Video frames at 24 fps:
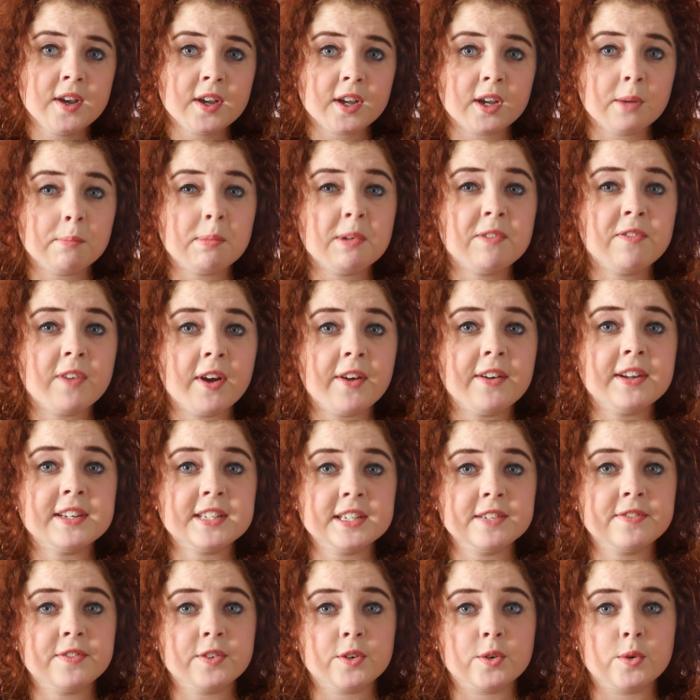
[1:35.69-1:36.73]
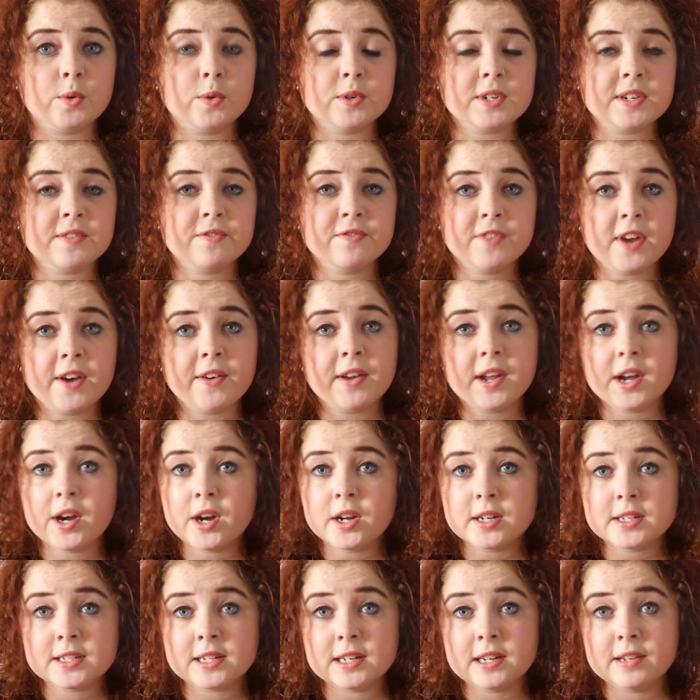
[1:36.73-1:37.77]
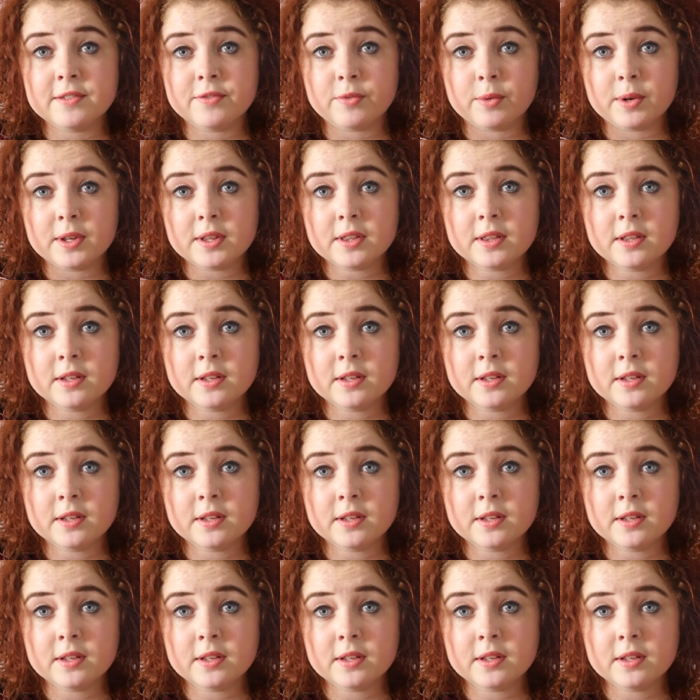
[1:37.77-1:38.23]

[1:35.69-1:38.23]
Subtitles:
can be very difficult and very hard to live with.